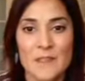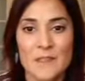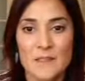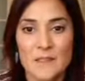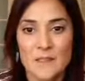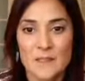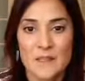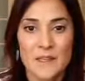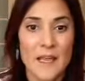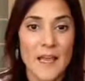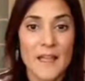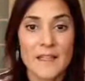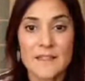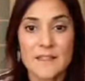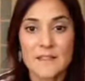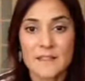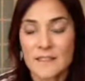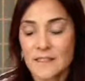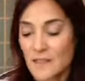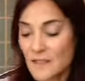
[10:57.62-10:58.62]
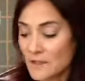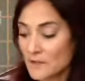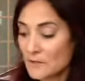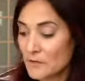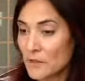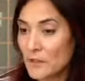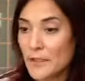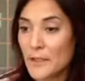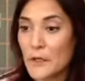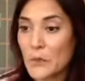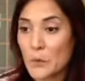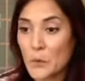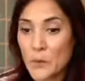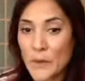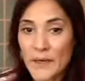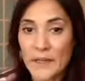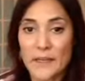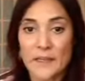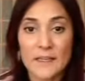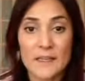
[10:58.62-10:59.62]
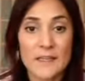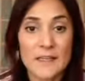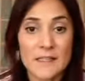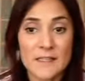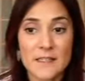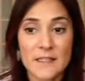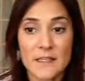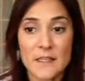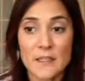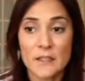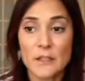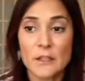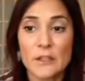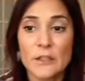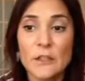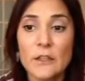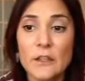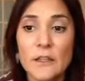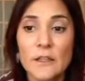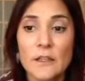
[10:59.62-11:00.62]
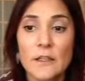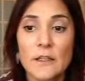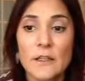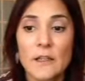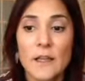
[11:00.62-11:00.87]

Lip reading: So that's a really quick and easy look.